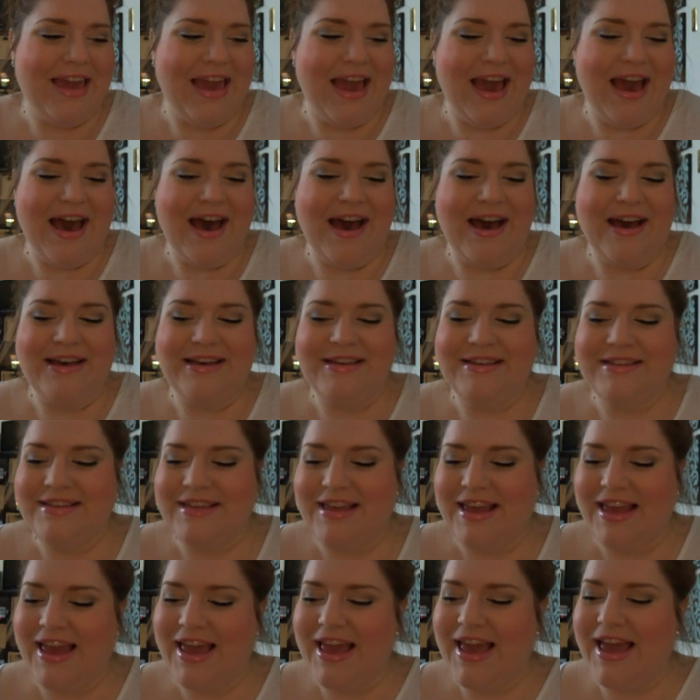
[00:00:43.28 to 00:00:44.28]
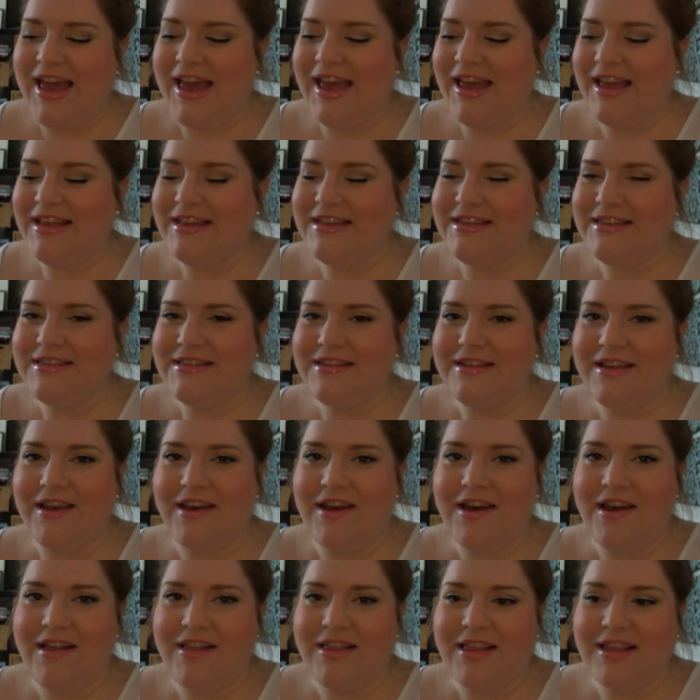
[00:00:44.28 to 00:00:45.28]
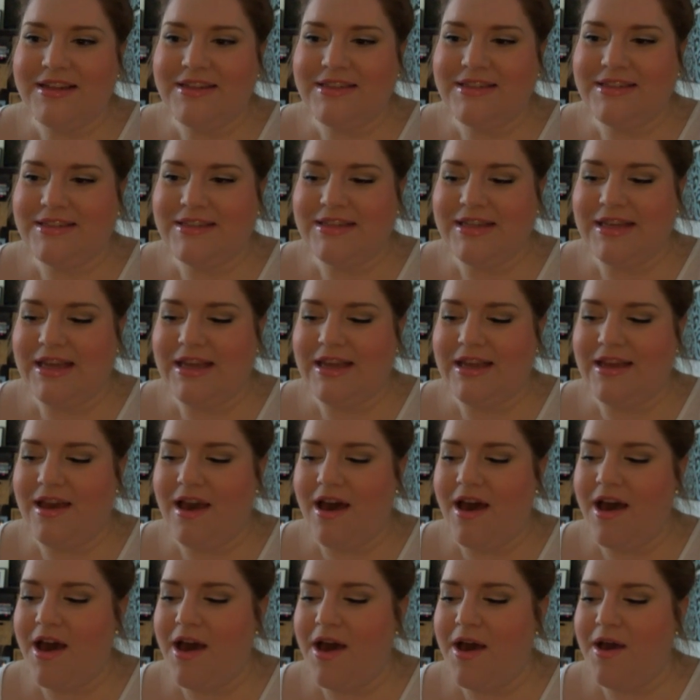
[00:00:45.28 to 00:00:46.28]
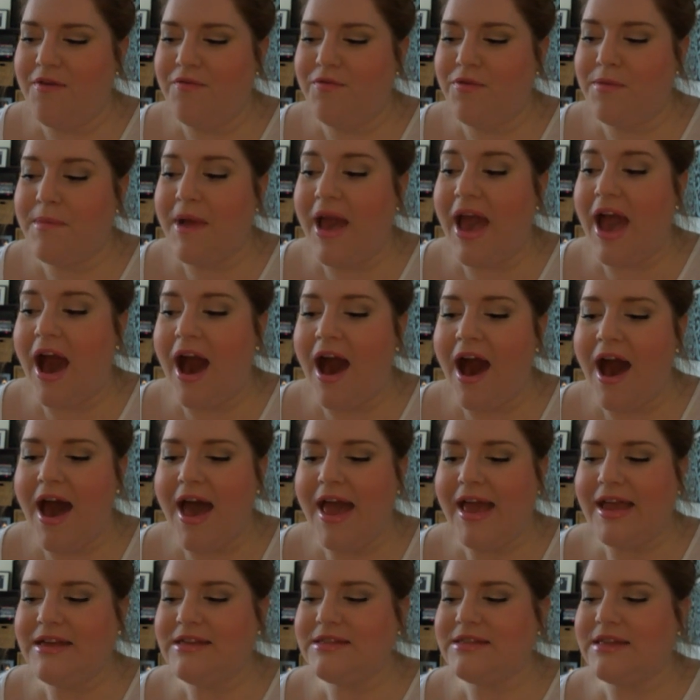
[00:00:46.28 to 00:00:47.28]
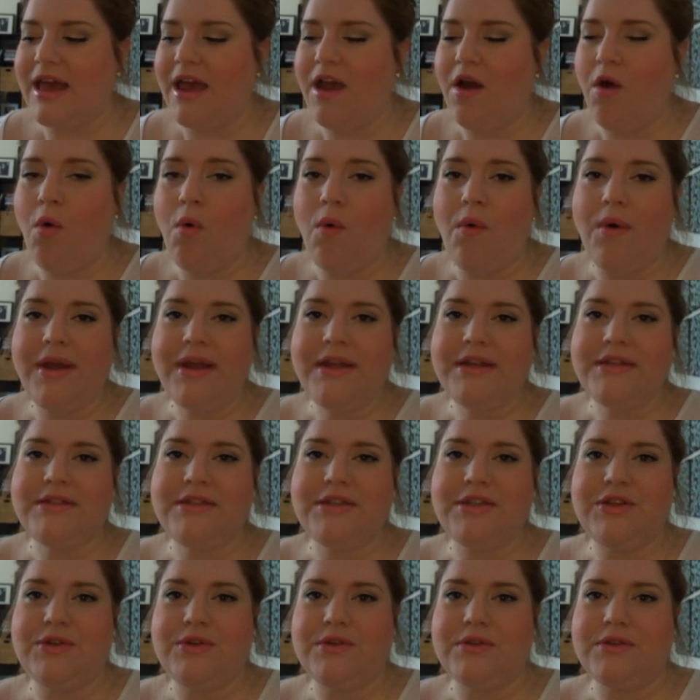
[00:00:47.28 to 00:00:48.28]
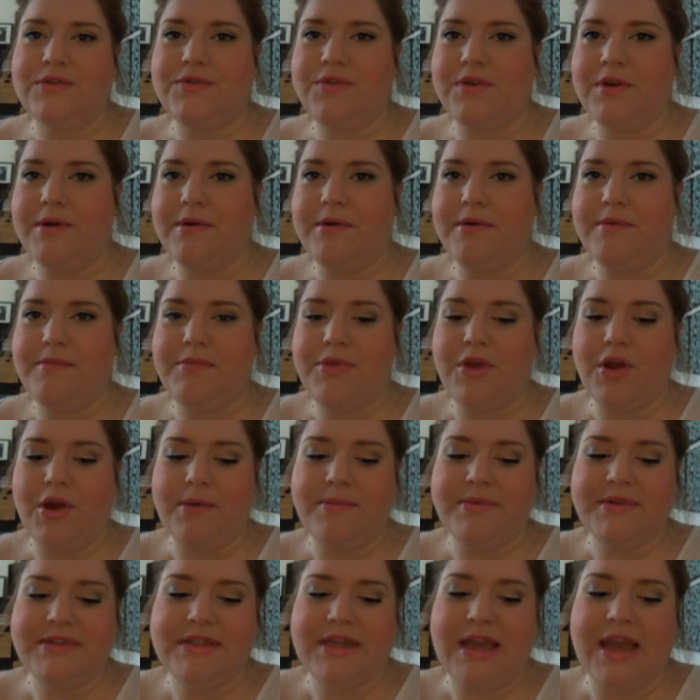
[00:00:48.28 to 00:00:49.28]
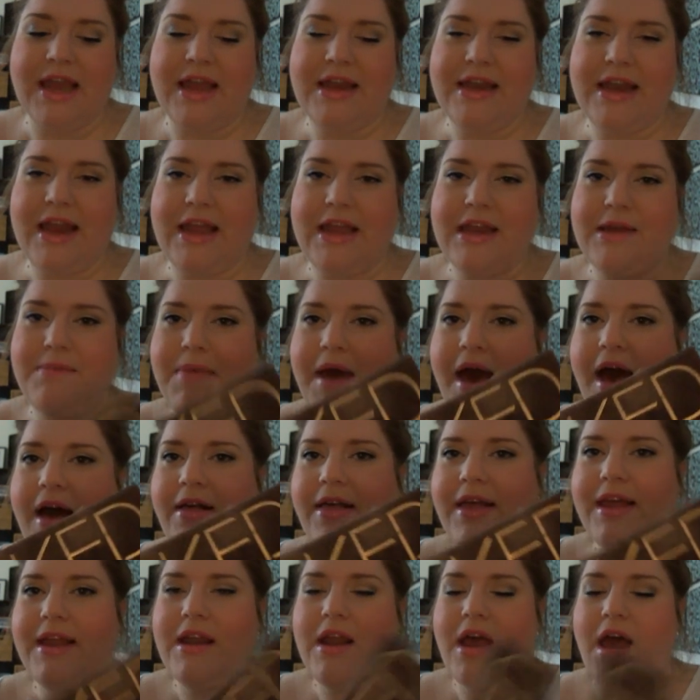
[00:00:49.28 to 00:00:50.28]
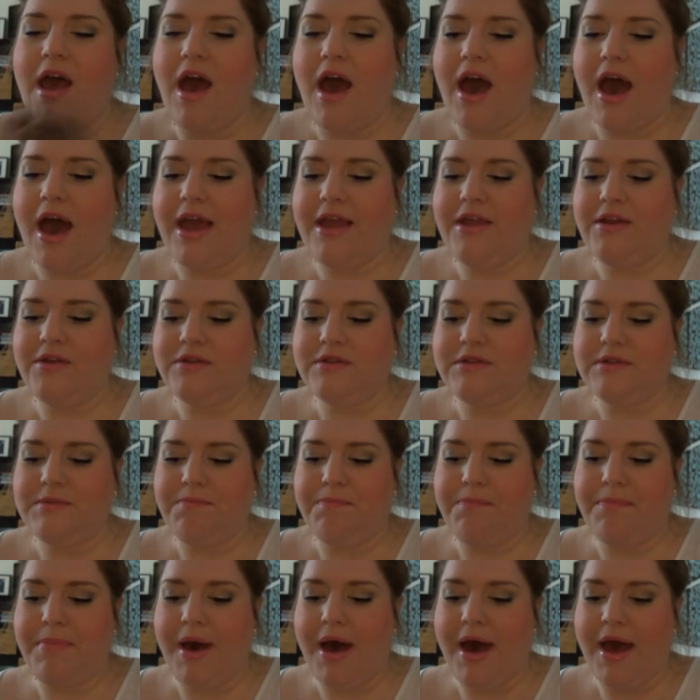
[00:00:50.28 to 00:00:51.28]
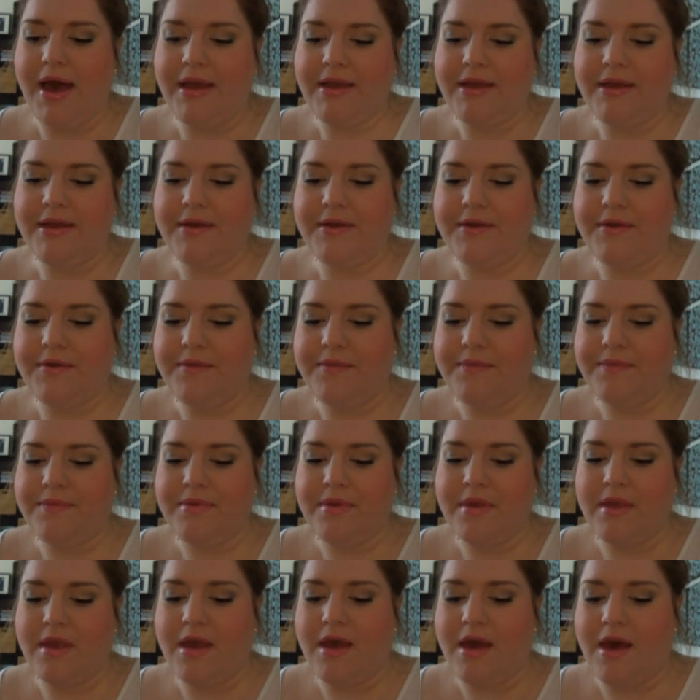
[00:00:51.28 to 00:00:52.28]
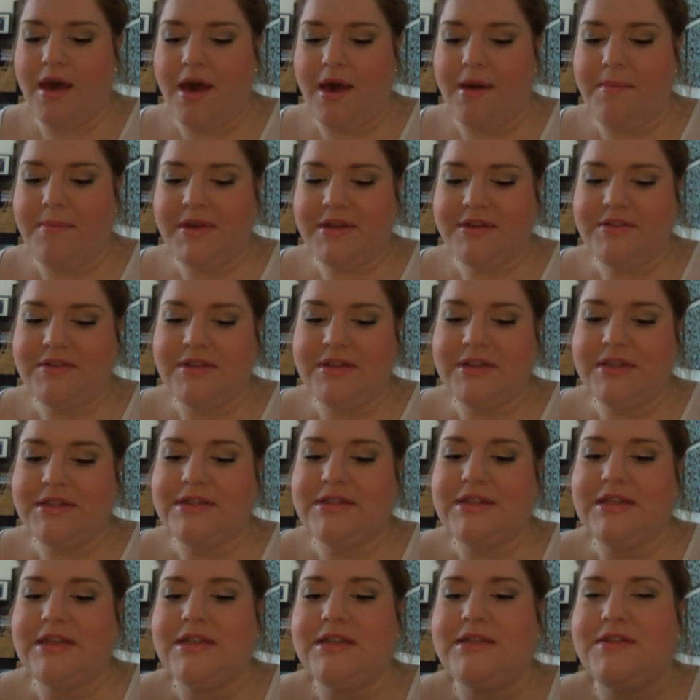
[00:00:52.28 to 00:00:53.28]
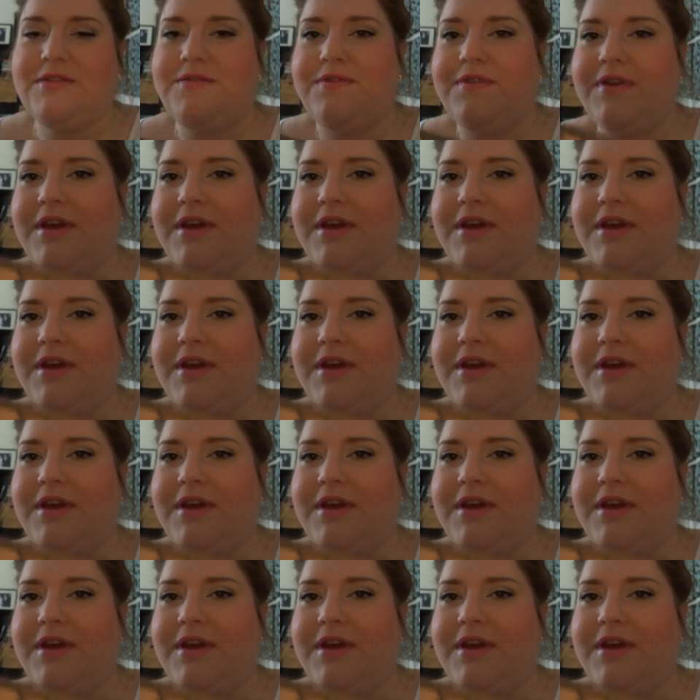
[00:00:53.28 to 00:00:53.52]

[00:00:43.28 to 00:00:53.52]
Yeah. And let's see, um, for my eyes, I always use from the Urban Decay Naked palette, I use Buck um, as you can see, it's